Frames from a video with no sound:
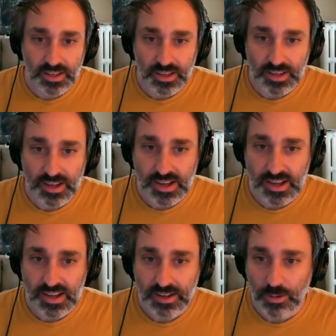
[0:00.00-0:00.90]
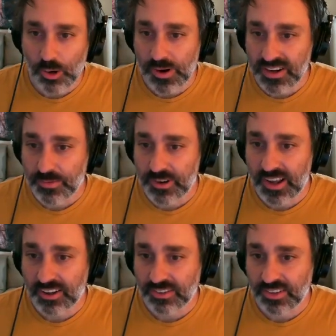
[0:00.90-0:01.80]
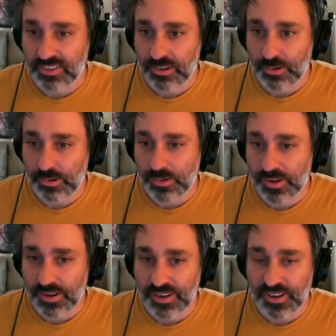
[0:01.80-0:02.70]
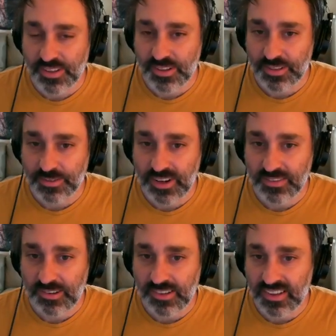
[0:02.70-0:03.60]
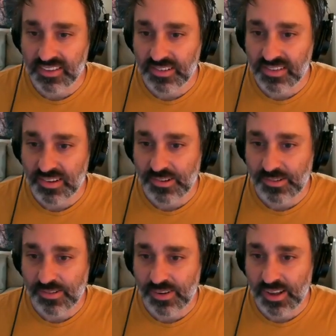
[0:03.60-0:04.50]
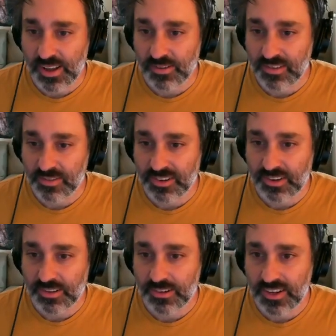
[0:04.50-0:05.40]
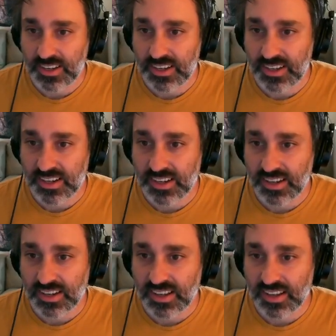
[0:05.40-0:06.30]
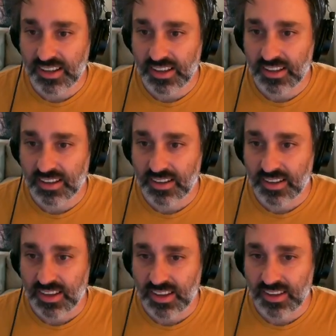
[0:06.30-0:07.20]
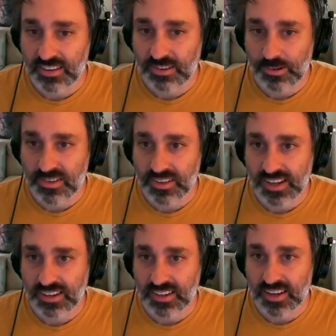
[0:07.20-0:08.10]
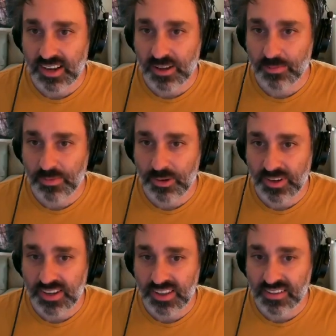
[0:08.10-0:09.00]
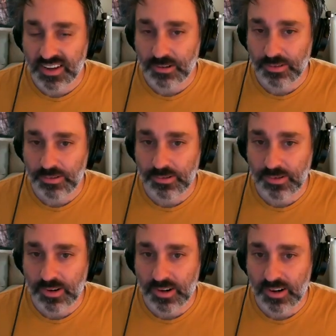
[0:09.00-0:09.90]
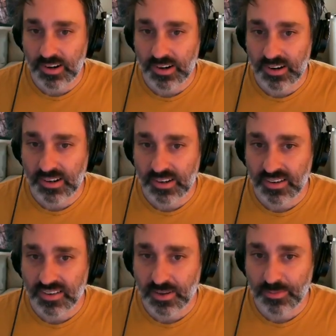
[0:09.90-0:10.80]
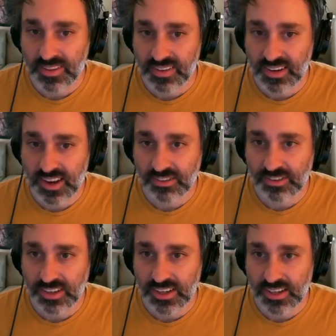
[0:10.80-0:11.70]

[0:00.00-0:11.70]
oh, I did want to actually show the 3D view of this too. So if you switch to 3D, hit show selected, you can cycle through our segments and actually